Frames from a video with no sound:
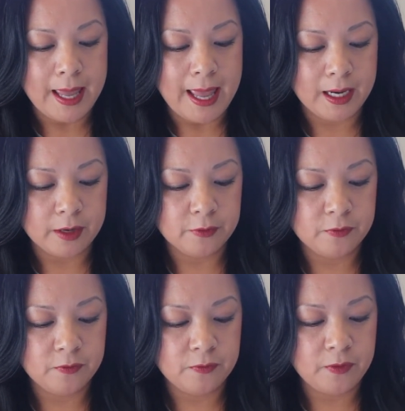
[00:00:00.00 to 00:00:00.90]
And I
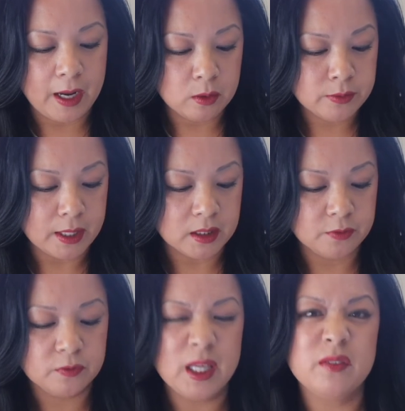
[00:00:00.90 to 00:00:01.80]
found that the
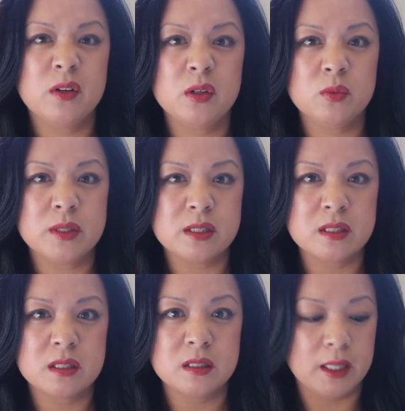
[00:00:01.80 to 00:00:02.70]
flavor
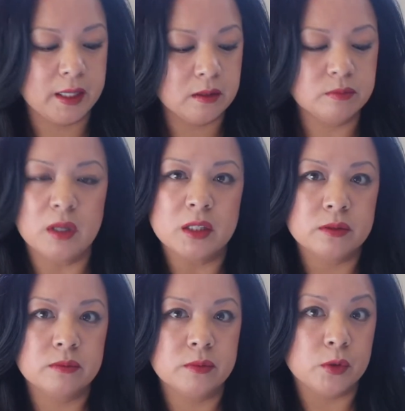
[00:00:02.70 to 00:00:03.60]
was like
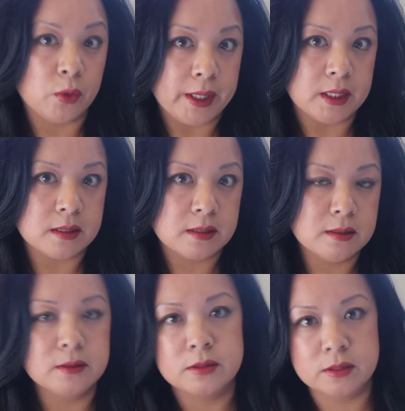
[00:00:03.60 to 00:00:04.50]
not the
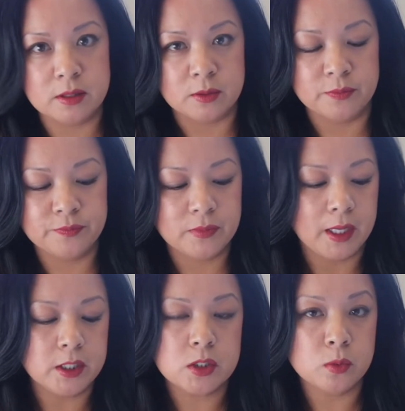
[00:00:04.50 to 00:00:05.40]
greatest. So
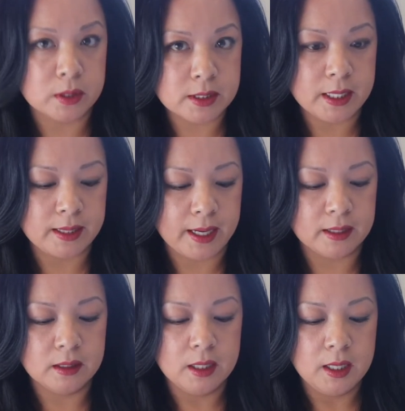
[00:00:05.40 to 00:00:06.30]
I just want to say
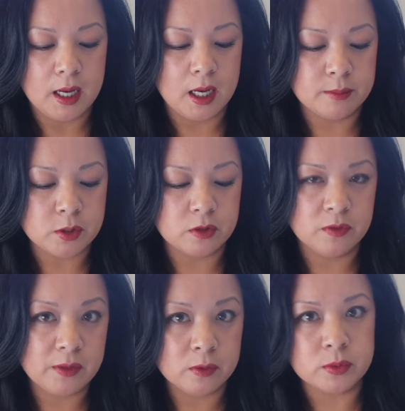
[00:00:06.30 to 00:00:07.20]
that. So the
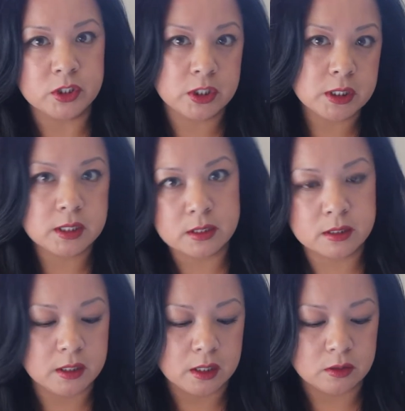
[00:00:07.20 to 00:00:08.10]
flavor was
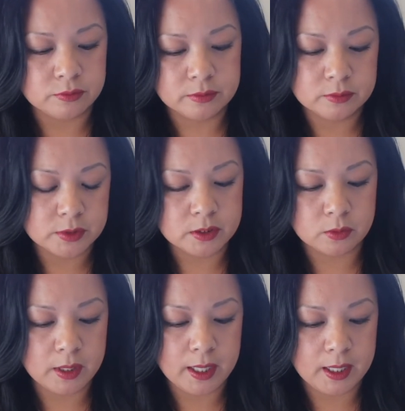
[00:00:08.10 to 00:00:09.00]
just, you know, it was
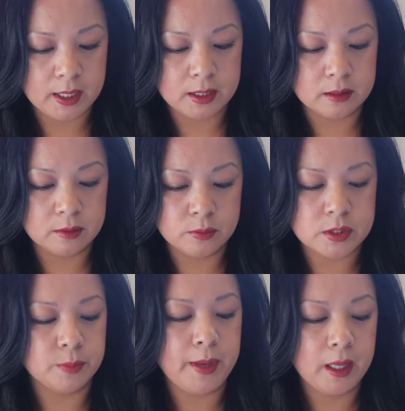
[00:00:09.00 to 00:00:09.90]
okay, and it
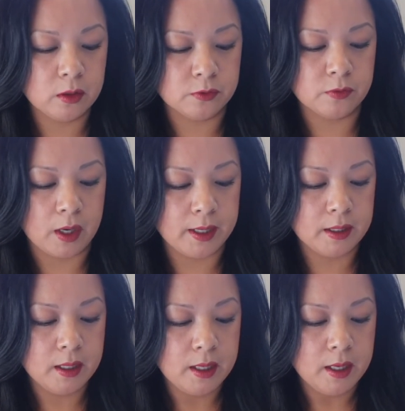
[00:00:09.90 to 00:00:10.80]
was a paler fry.
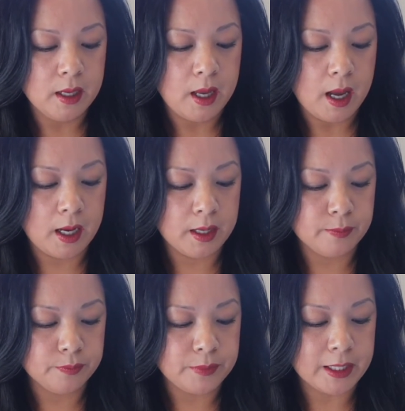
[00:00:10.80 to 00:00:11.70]

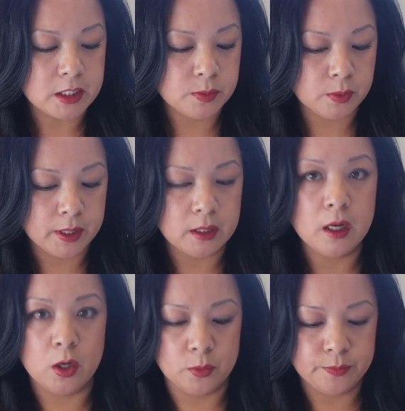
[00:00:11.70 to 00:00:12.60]
That's Spring
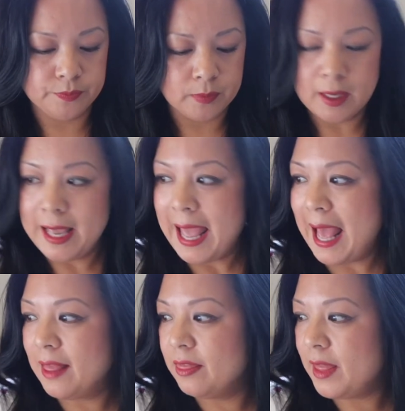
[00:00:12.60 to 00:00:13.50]
Home.
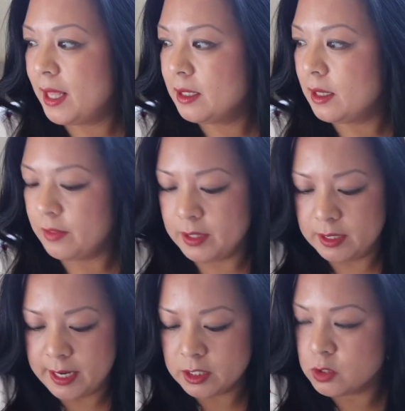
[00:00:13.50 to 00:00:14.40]
And then the
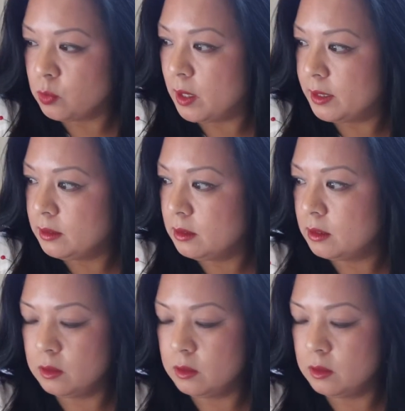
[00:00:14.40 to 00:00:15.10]
next one,